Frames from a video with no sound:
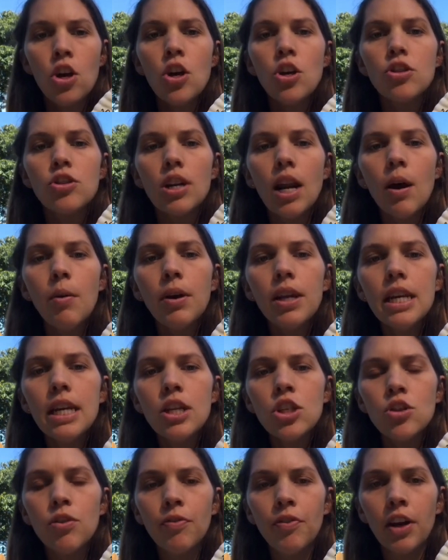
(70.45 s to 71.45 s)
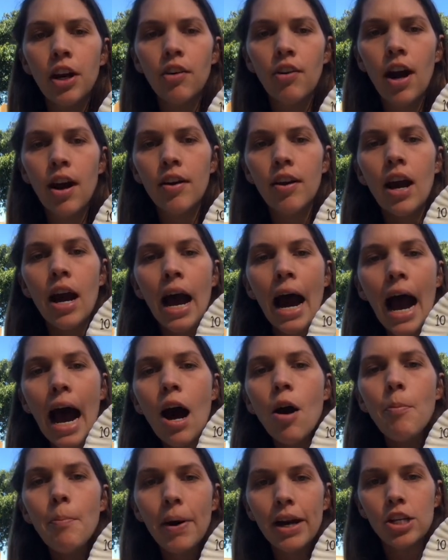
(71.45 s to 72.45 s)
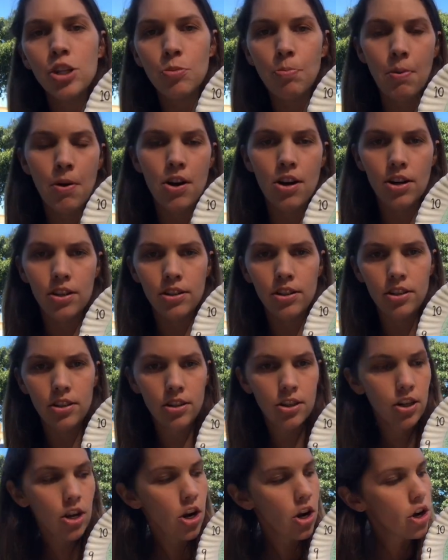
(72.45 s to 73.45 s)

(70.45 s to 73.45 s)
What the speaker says: So now we need to figure out how much past.